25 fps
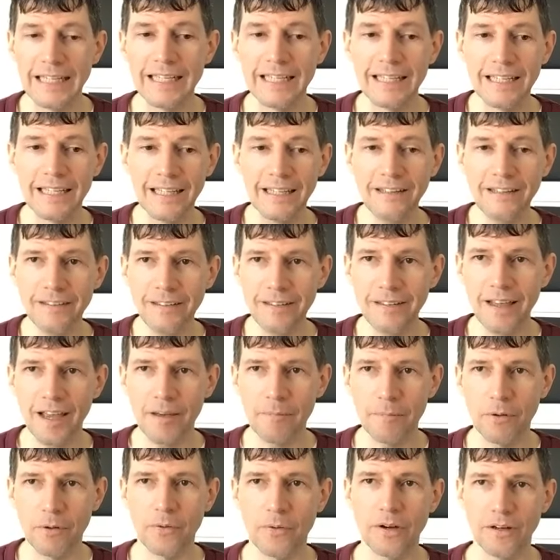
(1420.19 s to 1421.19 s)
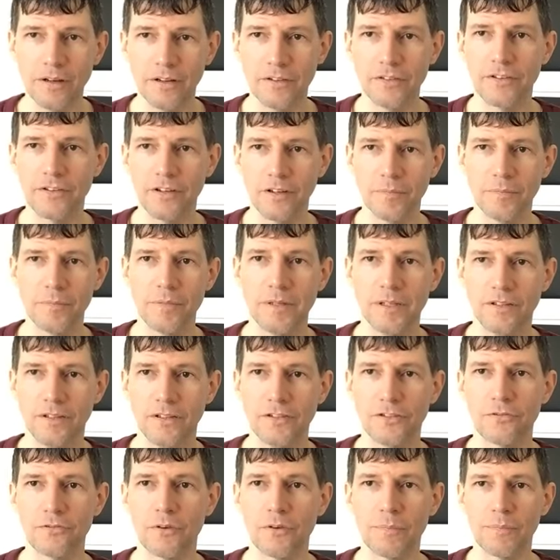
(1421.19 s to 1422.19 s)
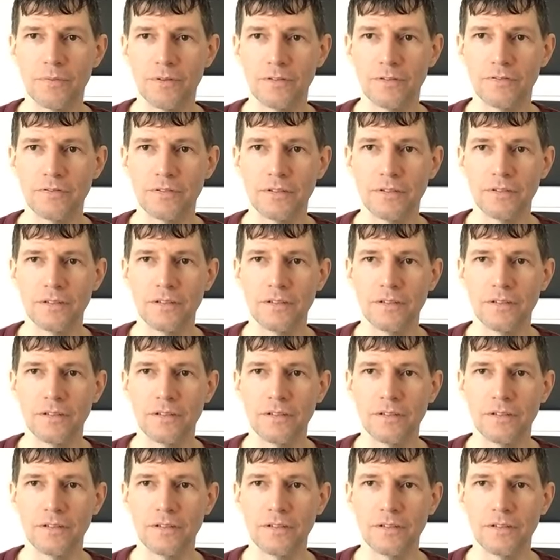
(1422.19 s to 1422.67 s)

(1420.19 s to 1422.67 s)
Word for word: to get to that point is going to be disruptive